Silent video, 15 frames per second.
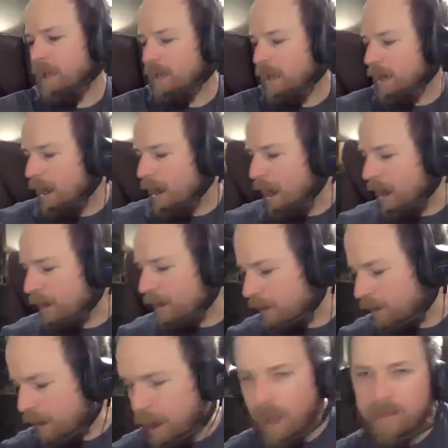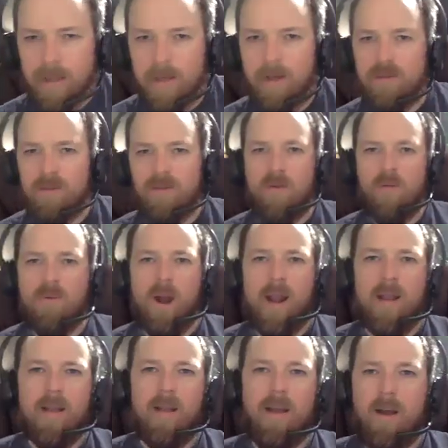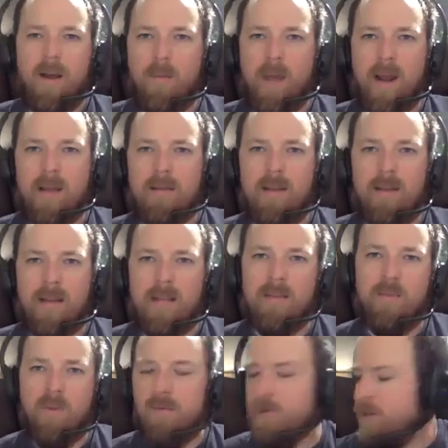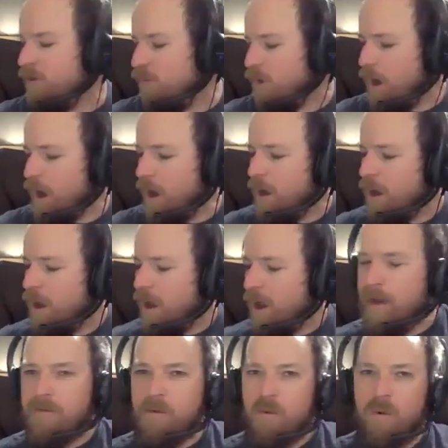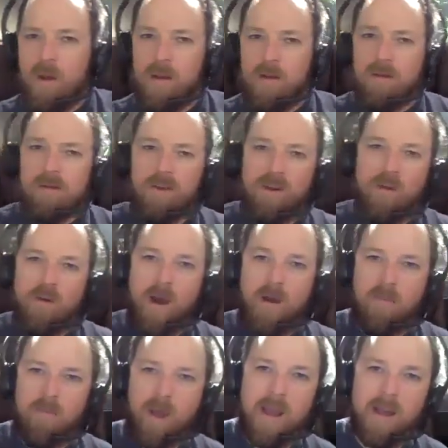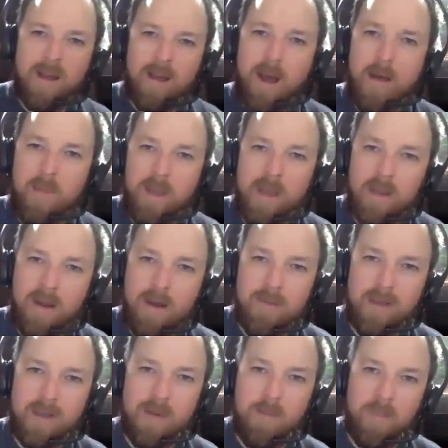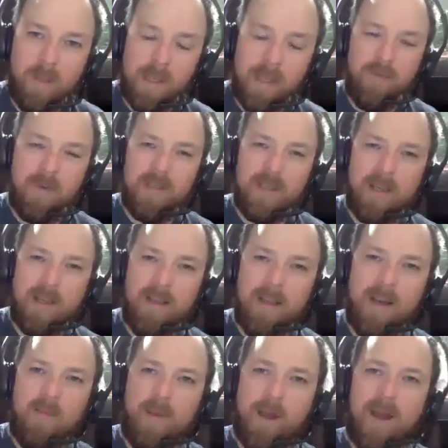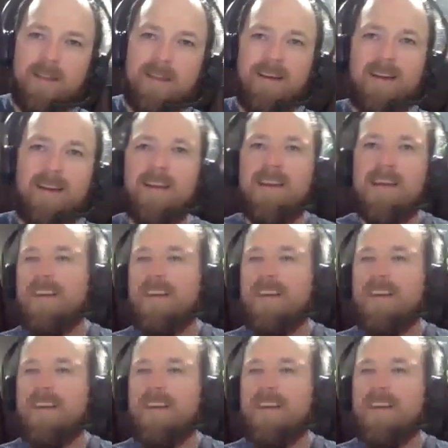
and I think you're so right, and I think that's one reason why everyone should go out and buy a copy of the Complete Reticulated Python.